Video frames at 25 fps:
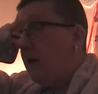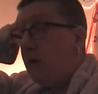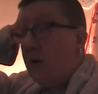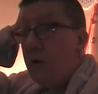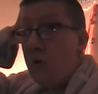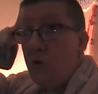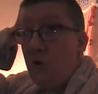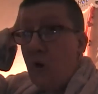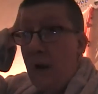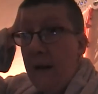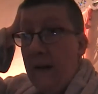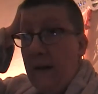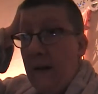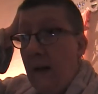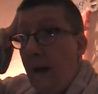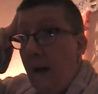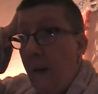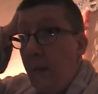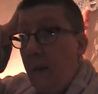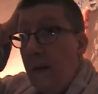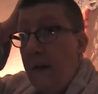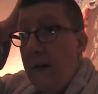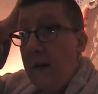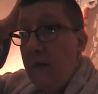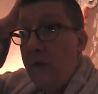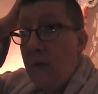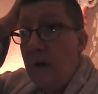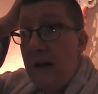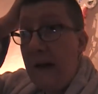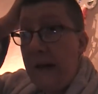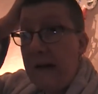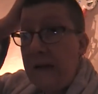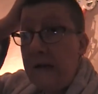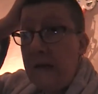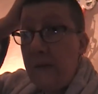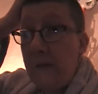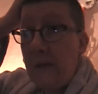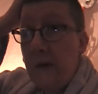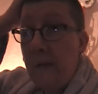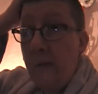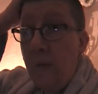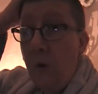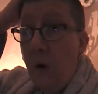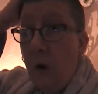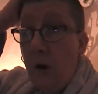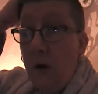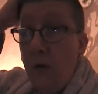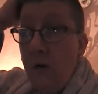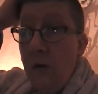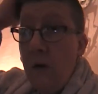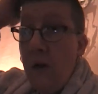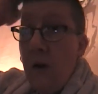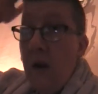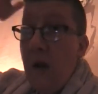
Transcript: Try and help me to relax a bit more.